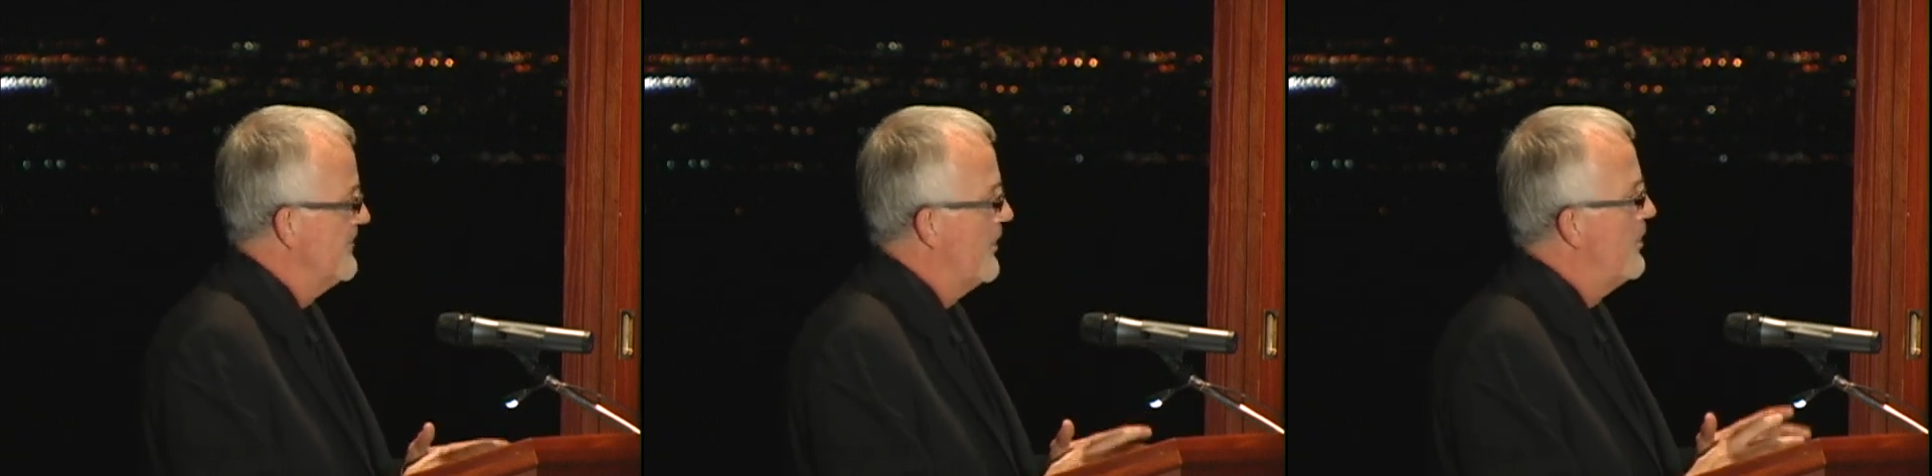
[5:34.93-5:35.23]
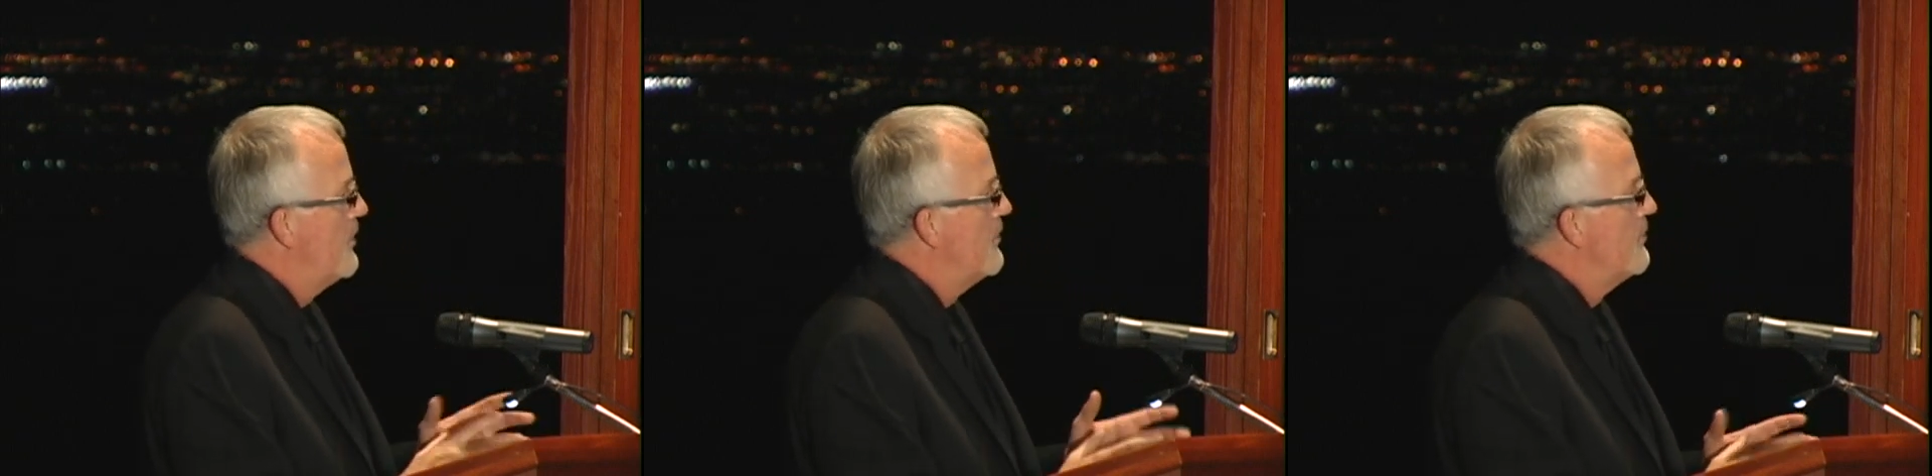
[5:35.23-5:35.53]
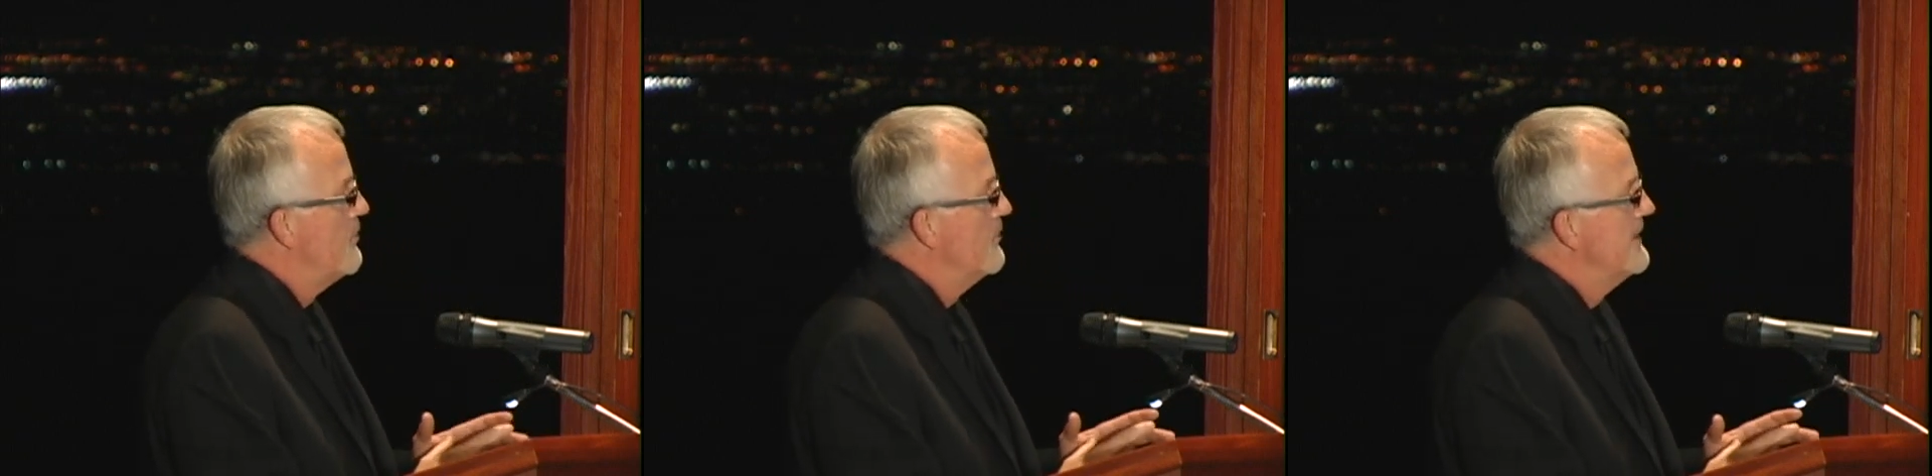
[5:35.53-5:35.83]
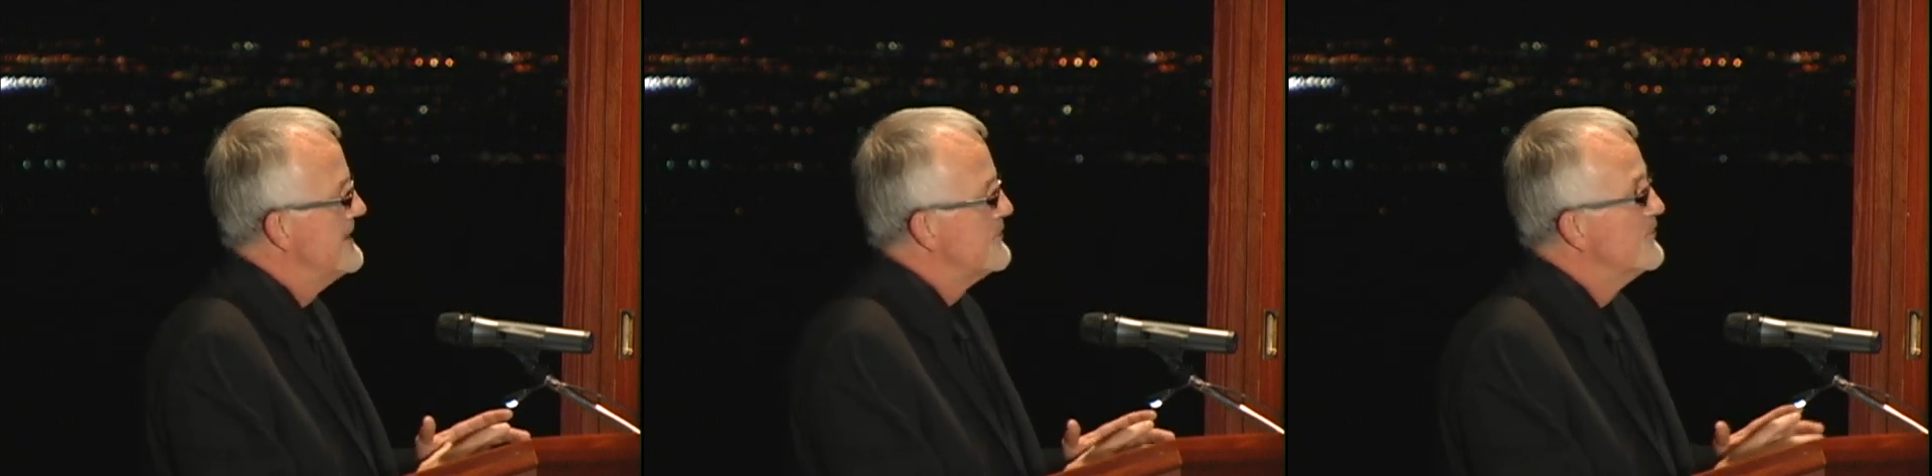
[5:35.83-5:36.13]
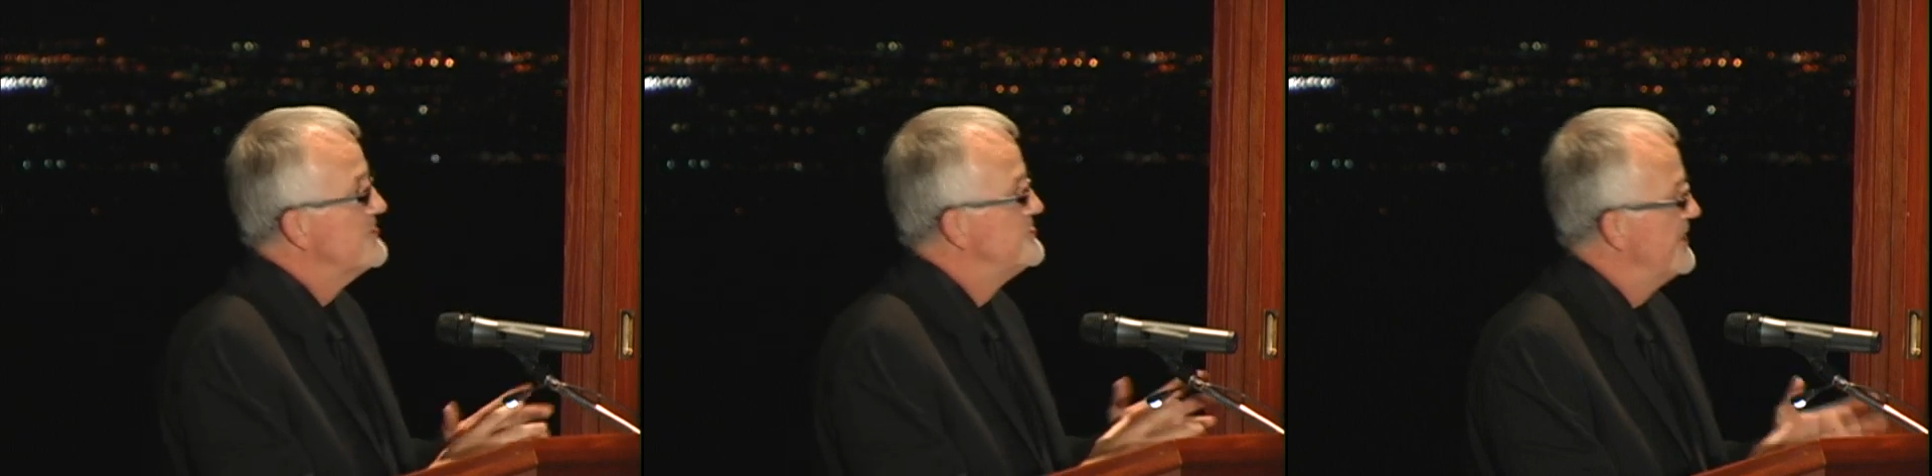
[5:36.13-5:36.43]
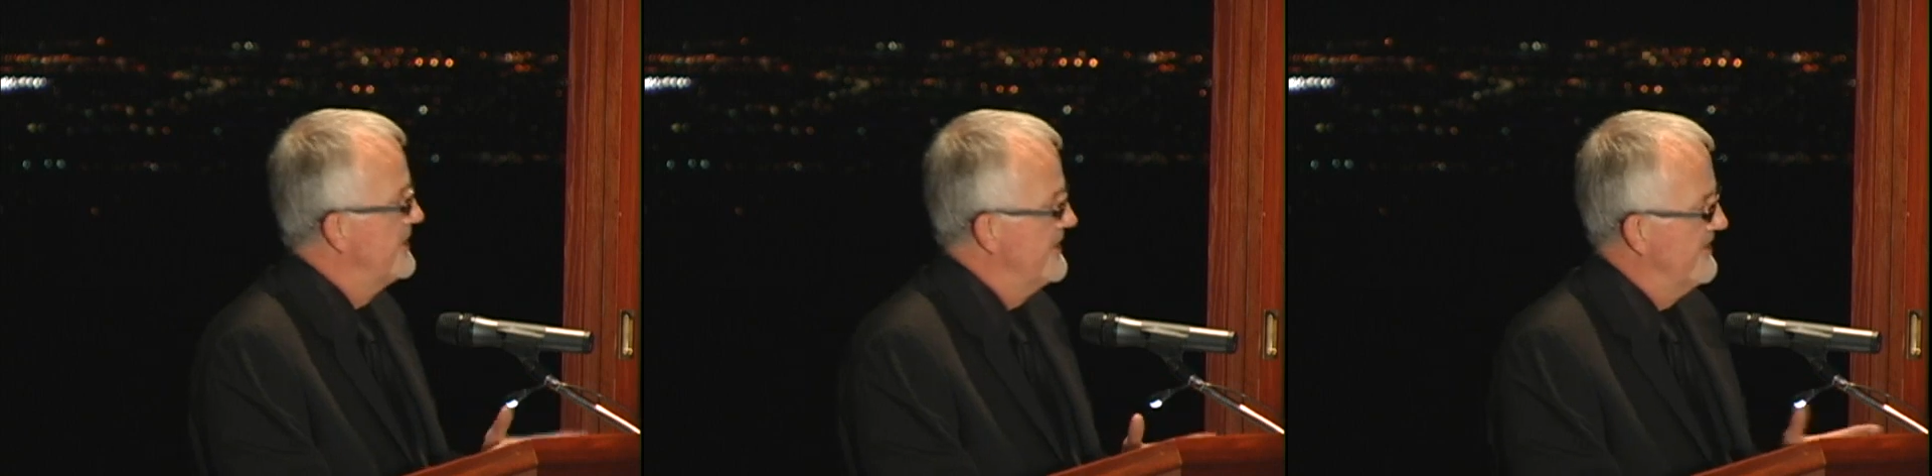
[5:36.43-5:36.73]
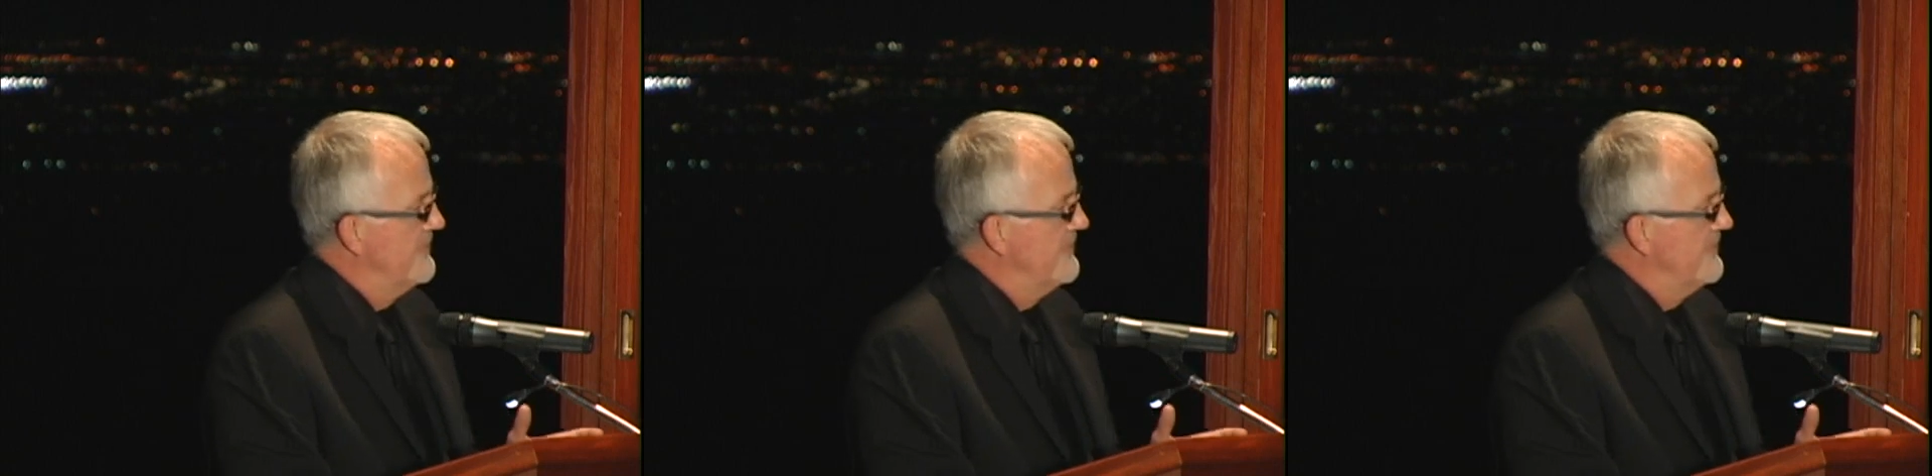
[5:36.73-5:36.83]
the whole rigidity,